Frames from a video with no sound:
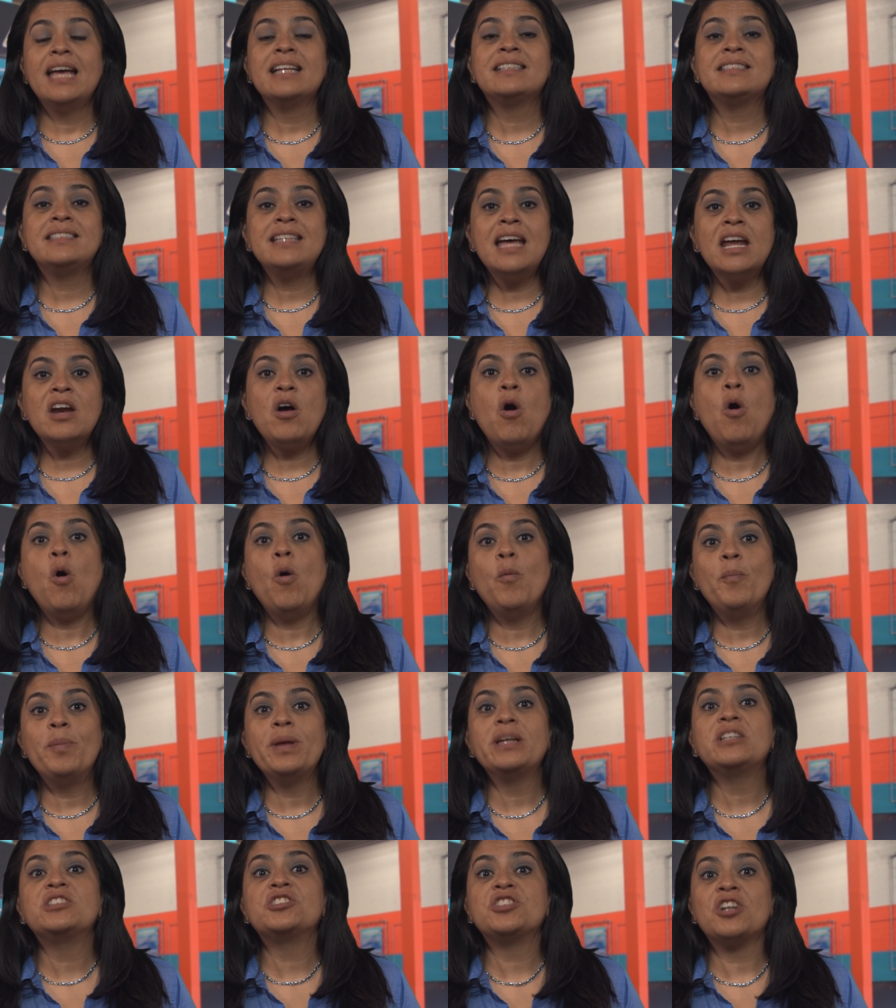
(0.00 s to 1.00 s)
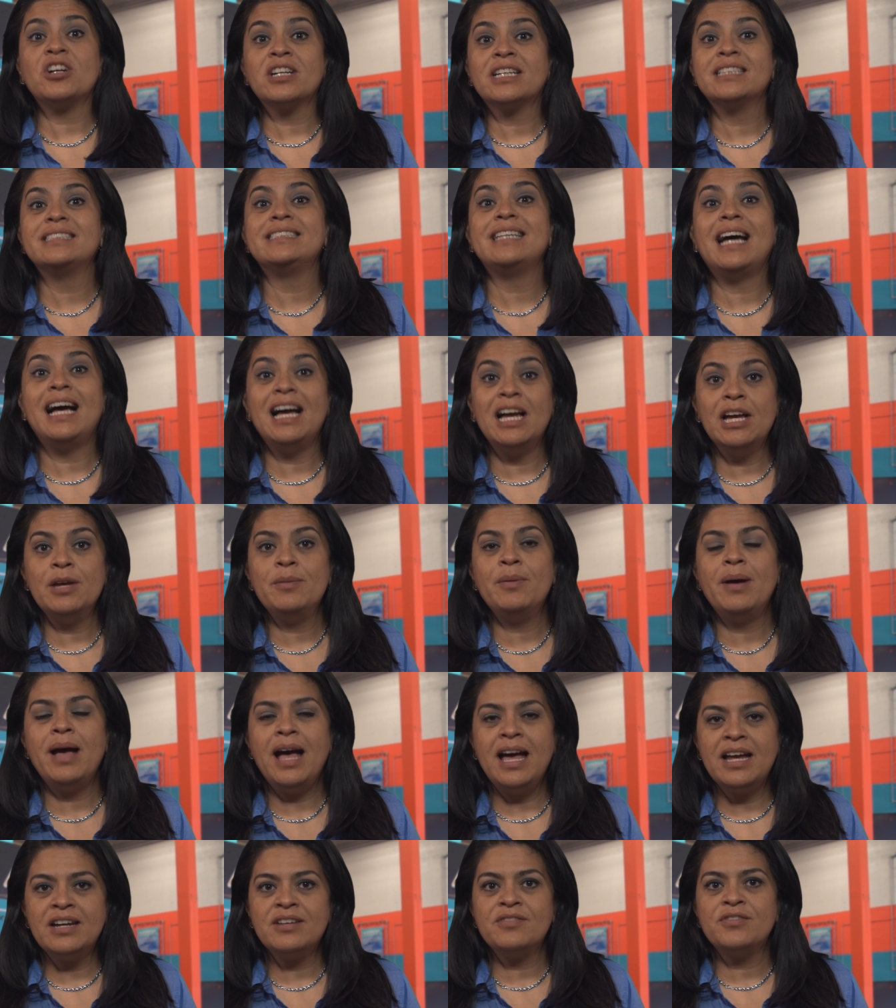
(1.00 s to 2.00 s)
It's not a whole big chunk of time
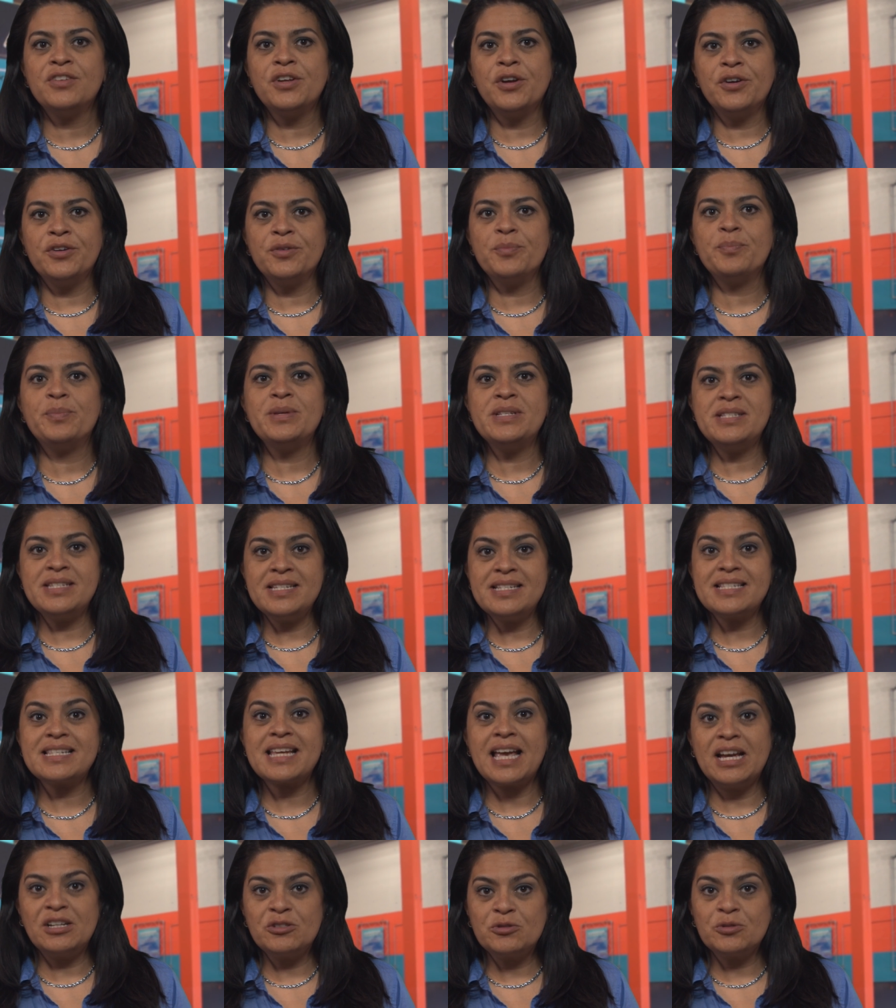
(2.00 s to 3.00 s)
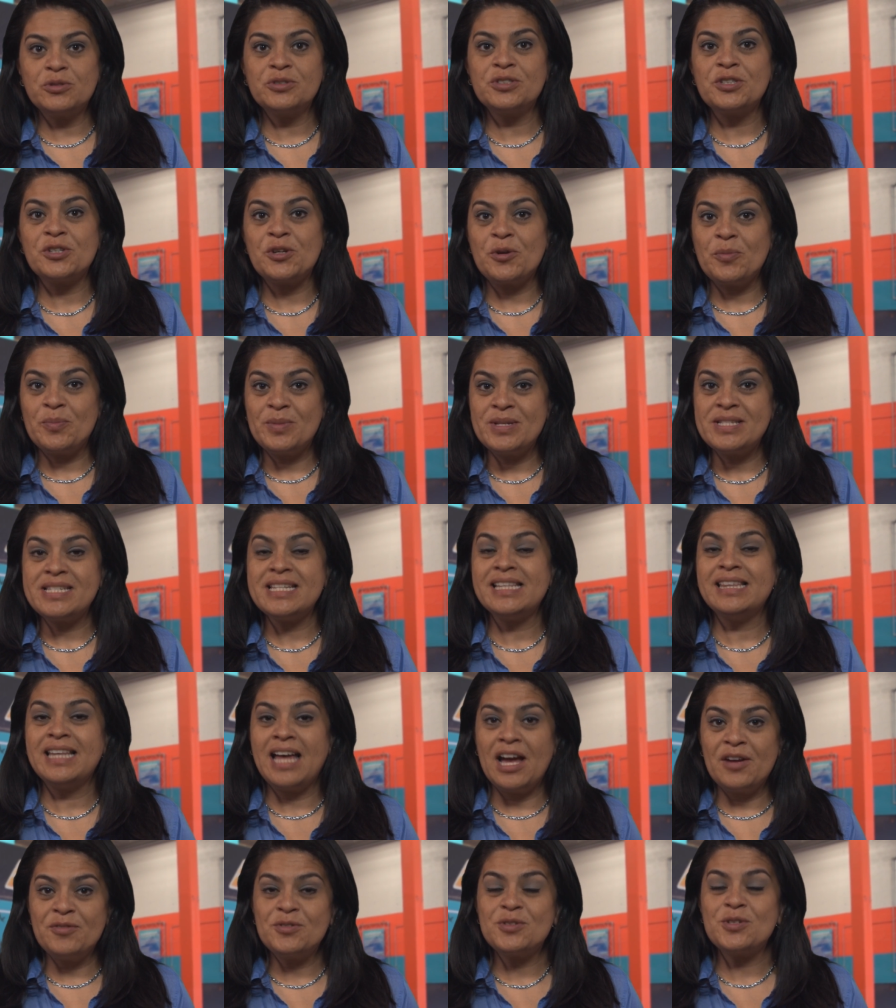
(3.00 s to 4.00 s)
out of your busy schedules and your busy
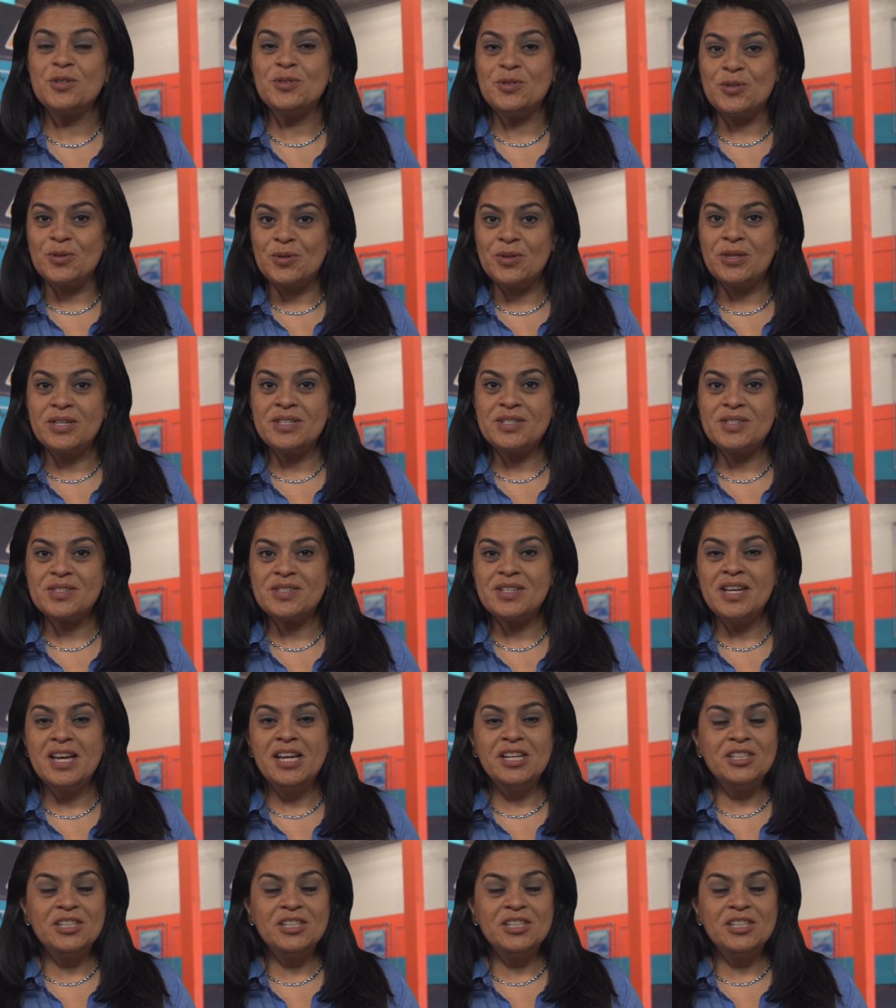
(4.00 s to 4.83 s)
lives to do this.